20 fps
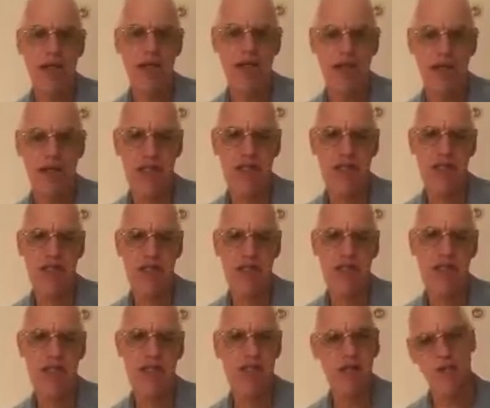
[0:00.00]

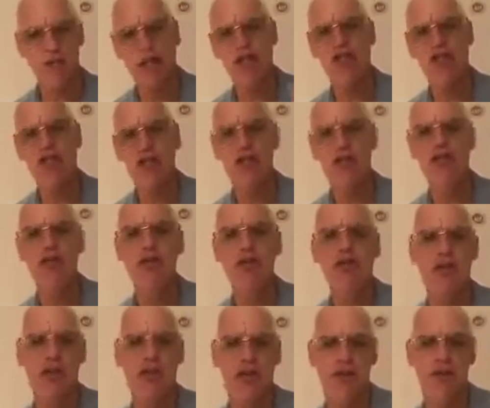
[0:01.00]
facilitate you to actually
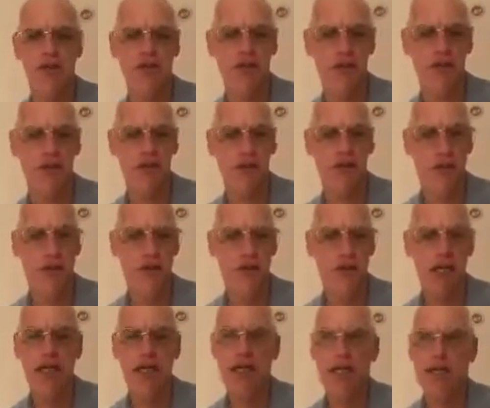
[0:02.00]
use a Lucia
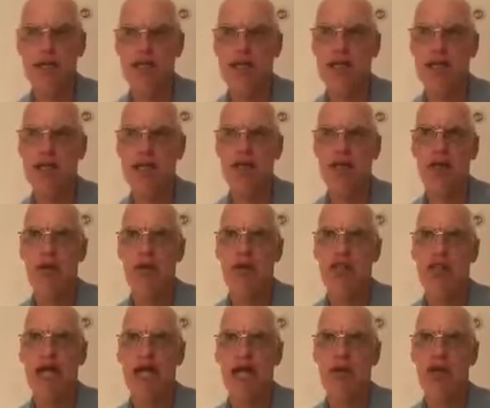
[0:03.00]
device, particularly
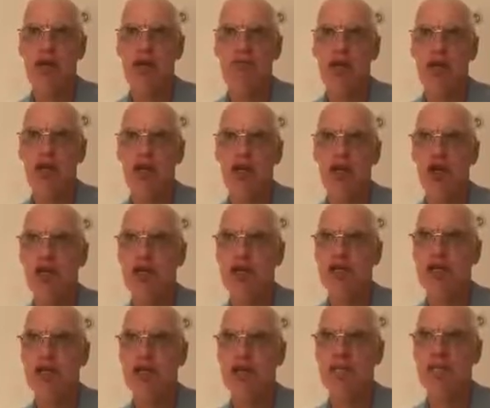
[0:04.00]
because now they've just
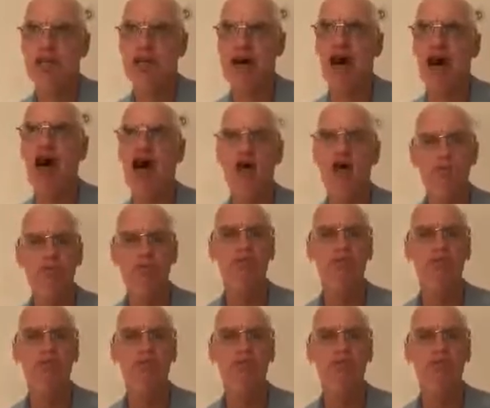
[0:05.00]
launched a home